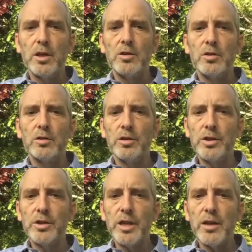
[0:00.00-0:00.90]
to learn
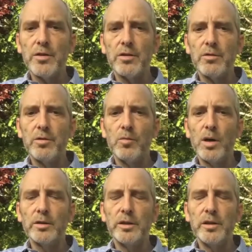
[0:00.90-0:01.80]
together the
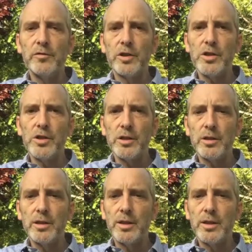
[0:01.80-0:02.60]
Walden inversion,